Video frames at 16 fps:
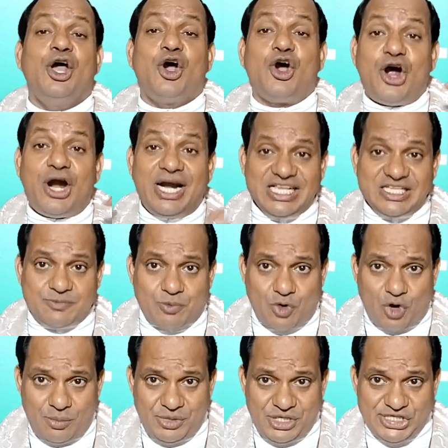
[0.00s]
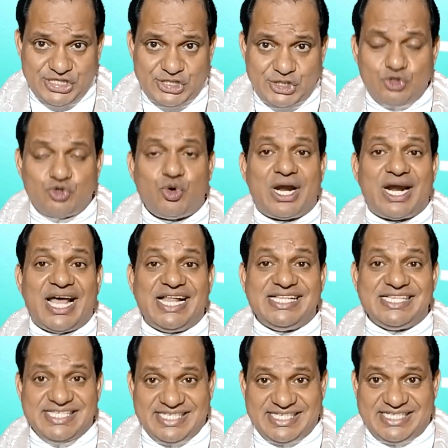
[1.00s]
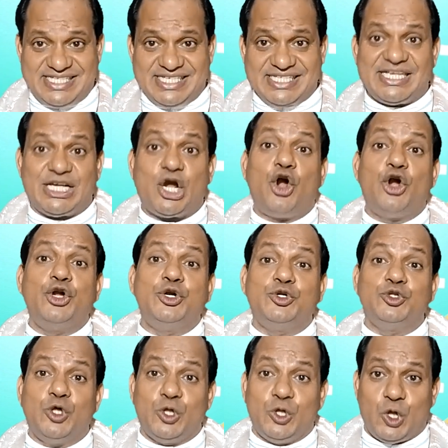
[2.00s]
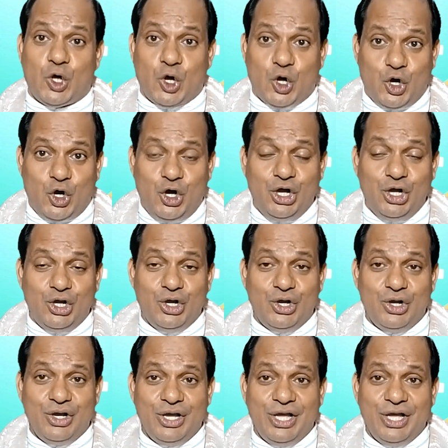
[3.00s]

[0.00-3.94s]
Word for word: God has promised to our ancestors according to the law,